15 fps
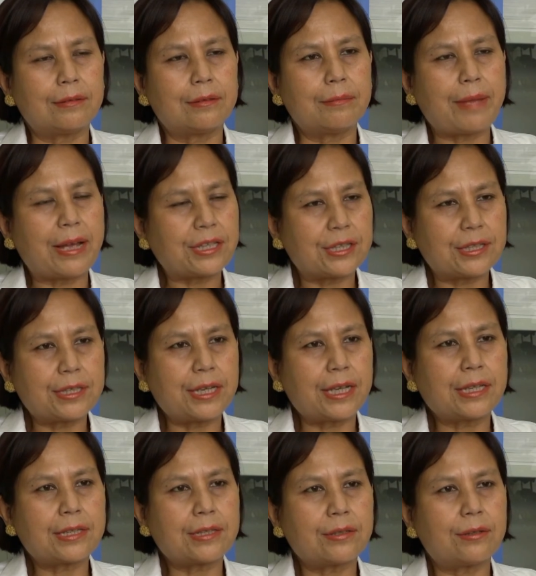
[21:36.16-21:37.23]

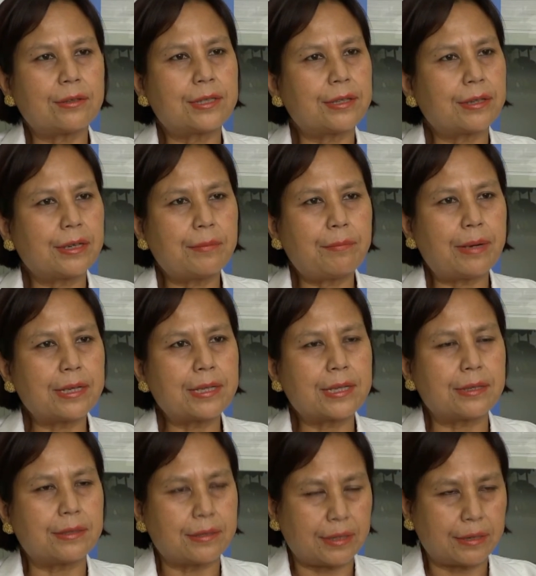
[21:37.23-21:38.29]
matchsticks or
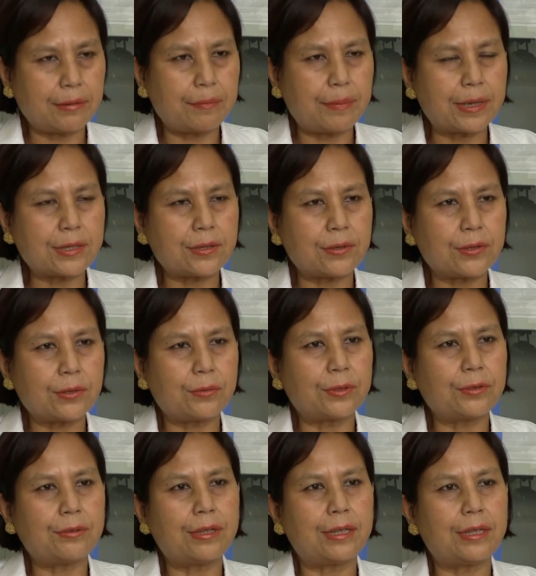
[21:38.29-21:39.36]
cigarette butts also,
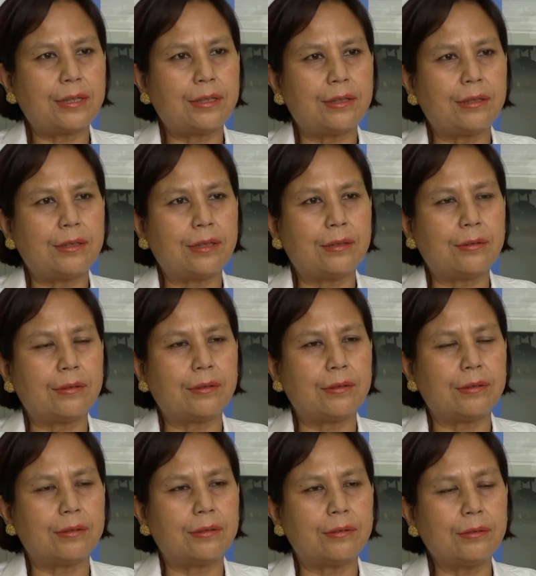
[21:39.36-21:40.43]
what do they
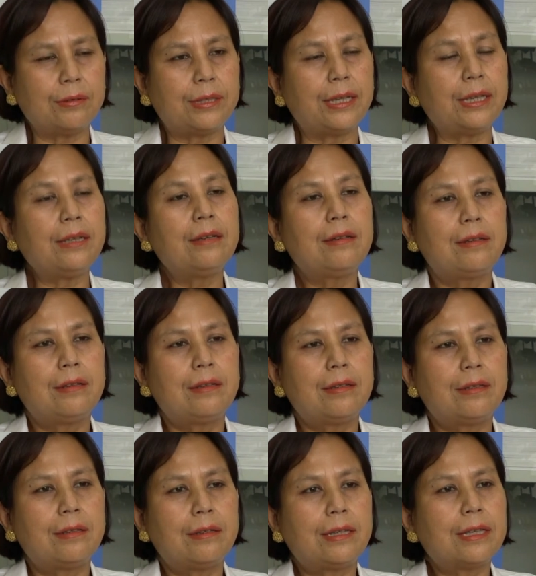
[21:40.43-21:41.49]
do? They
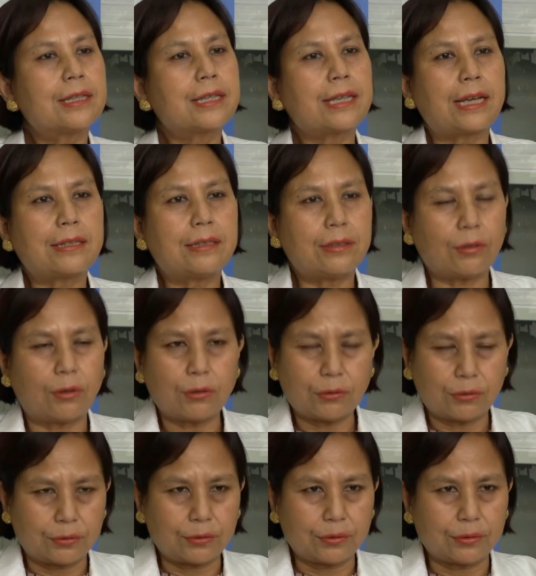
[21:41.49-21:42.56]
get scattered
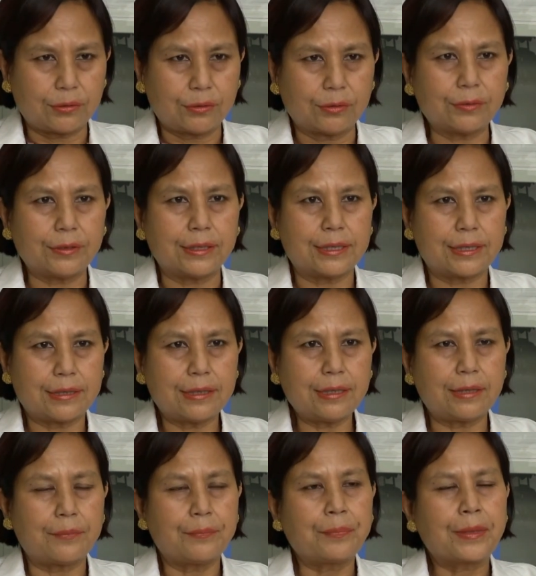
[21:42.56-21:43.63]
all over, isn't
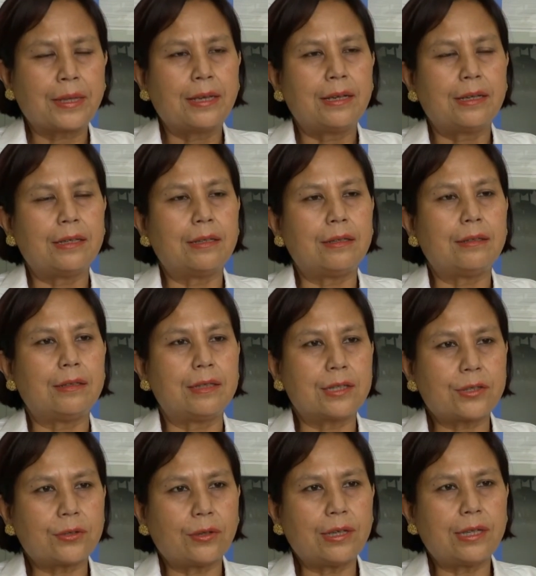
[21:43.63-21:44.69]
it? In the
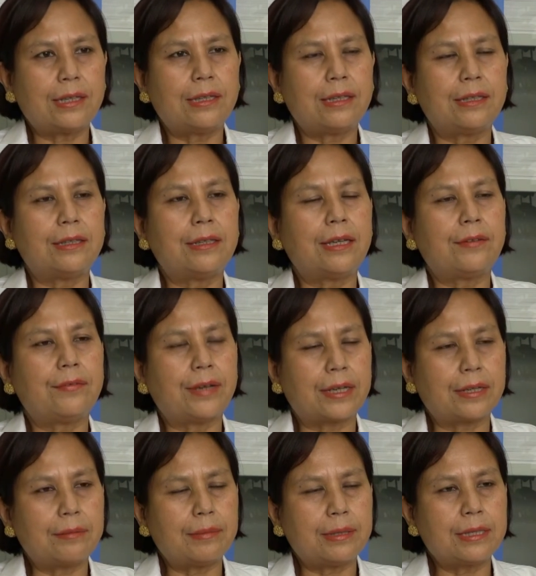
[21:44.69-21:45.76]
soil, in the
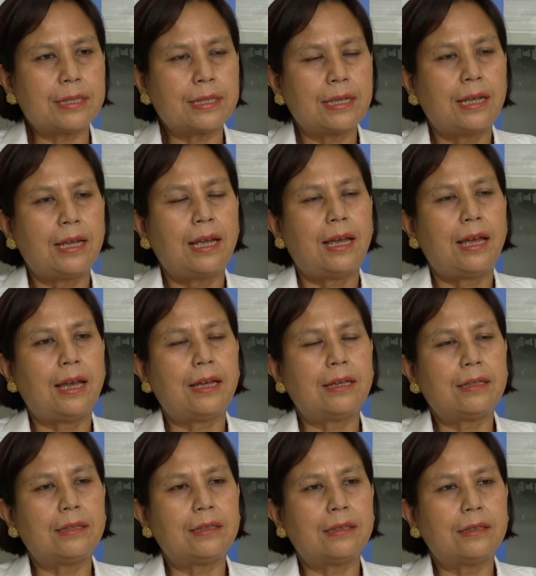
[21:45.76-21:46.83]
environment.
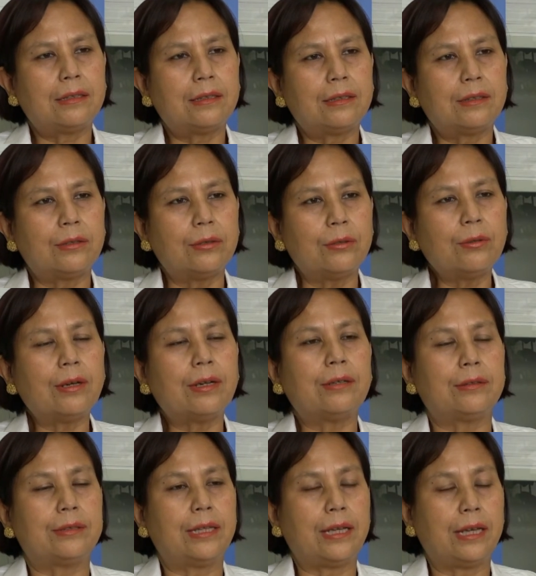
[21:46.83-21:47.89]
And
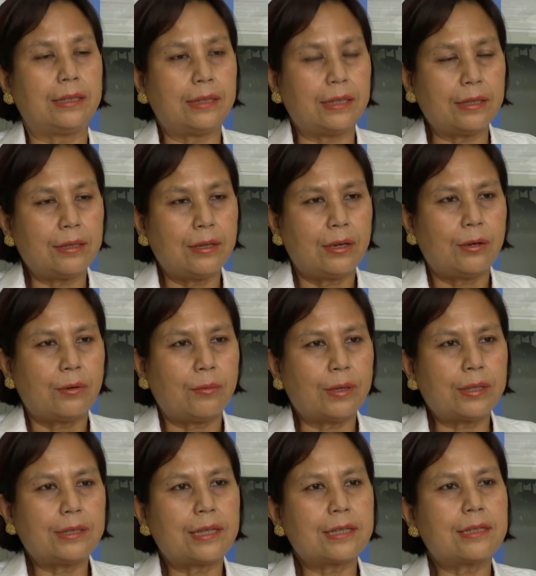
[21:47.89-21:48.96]
then
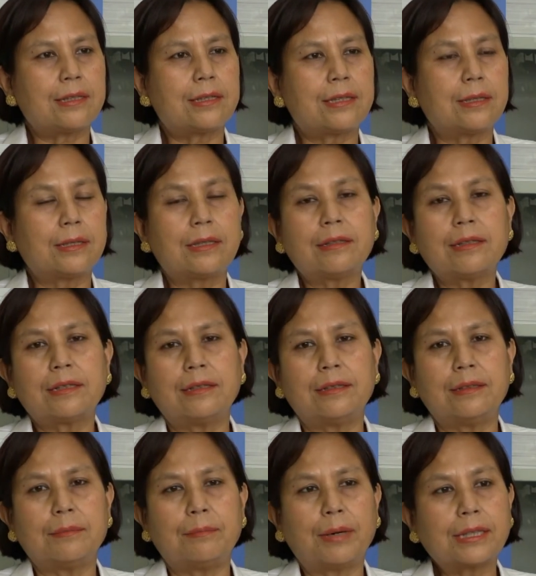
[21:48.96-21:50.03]
what does a
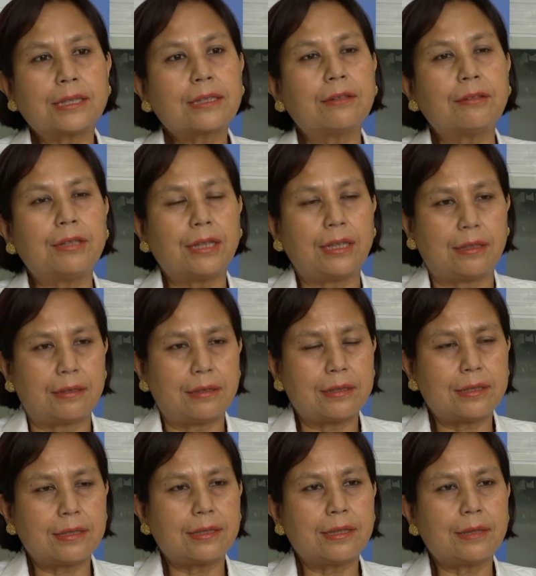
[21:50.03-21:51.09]
cigarette butt contain? A
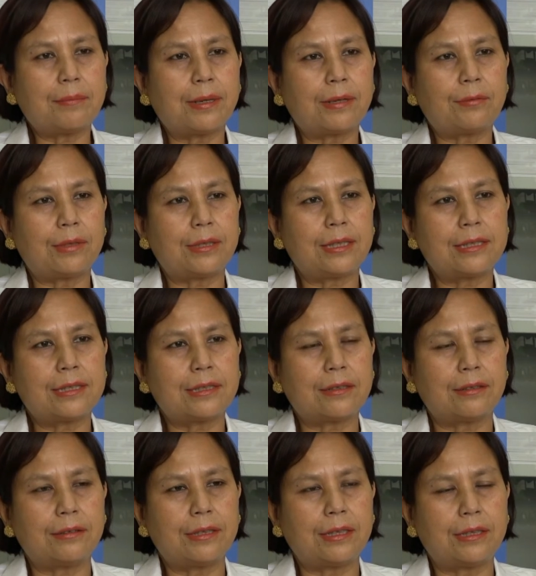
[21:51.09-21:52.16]
cigarette butt, what does it
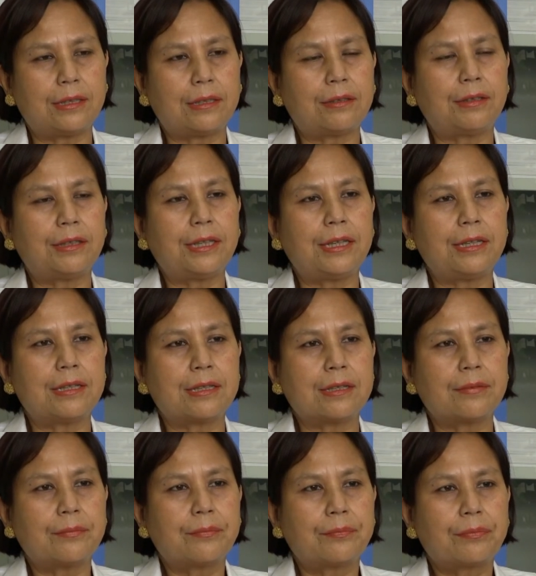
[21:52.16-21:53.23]
contain? It
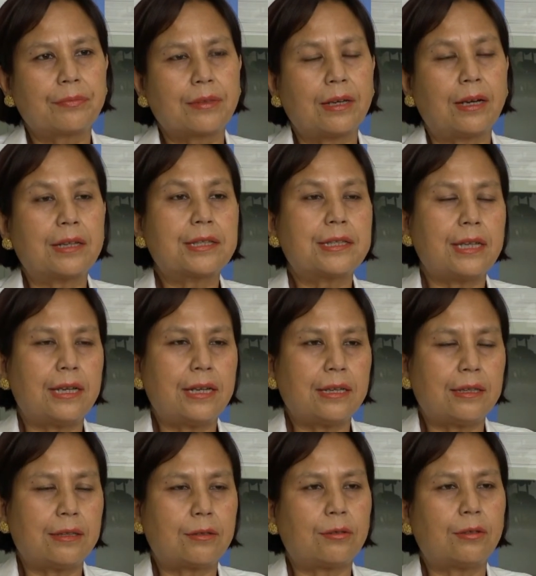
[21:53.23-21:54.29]
contains
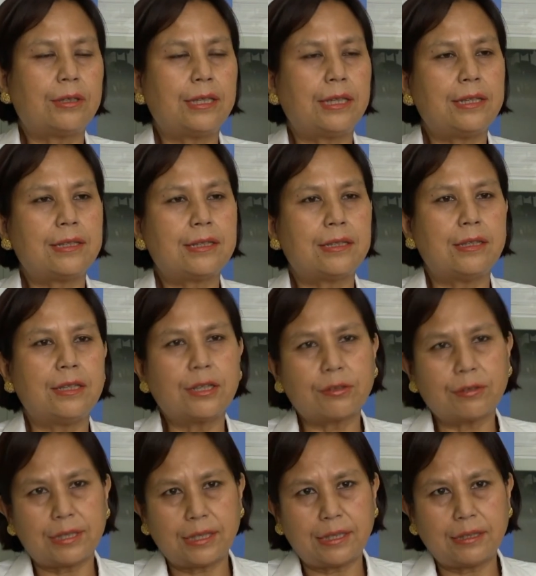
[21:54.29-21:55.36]
arsenic, it contains
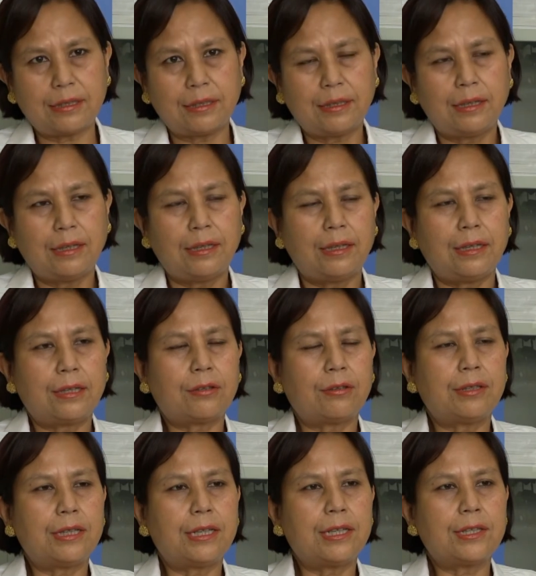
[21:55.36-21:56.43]
nicotine, it
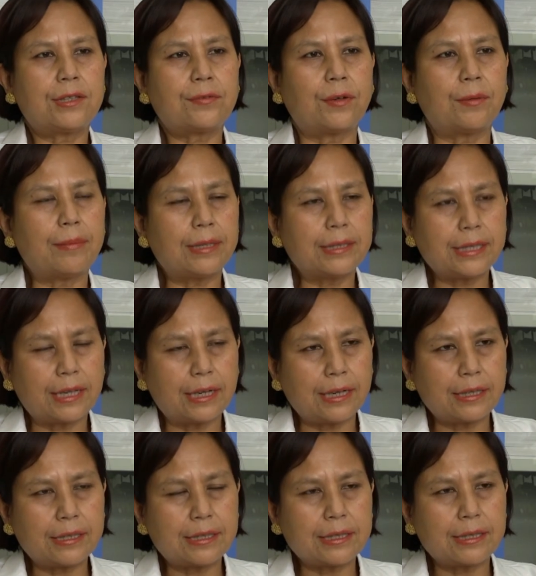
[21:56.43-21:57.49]
contains
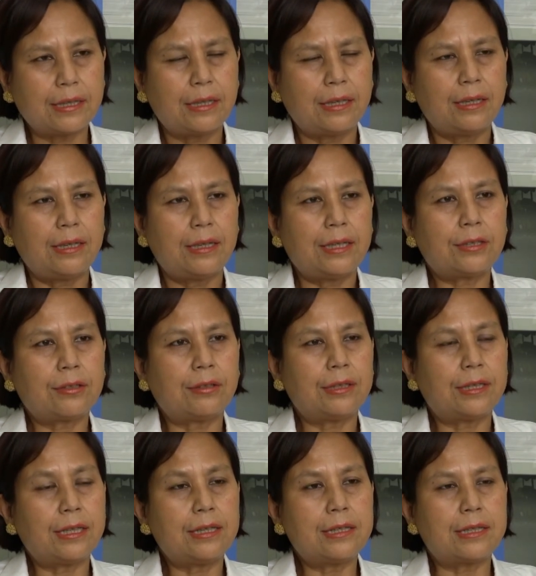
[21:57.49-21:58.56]
formaldehydes, it
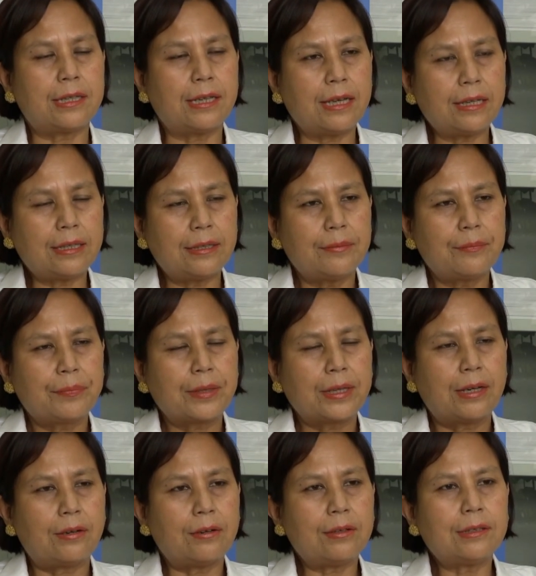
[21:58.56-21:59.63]
contains lead,
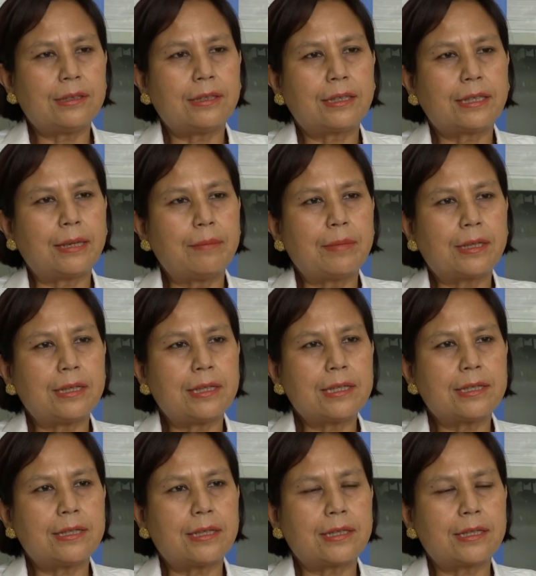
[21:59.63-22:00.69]
all the
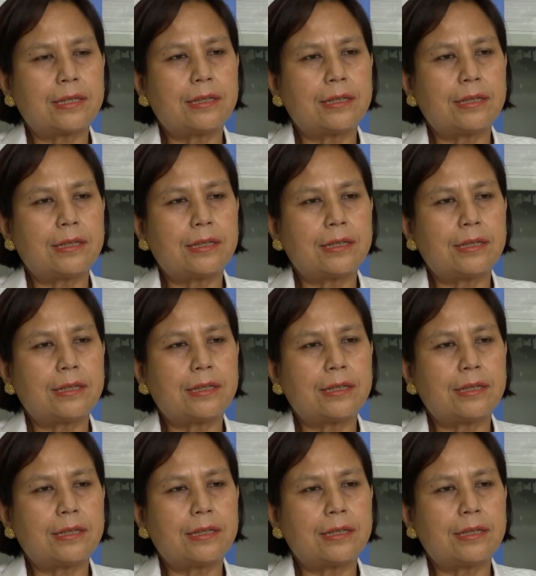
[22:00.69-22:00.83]
chemicals that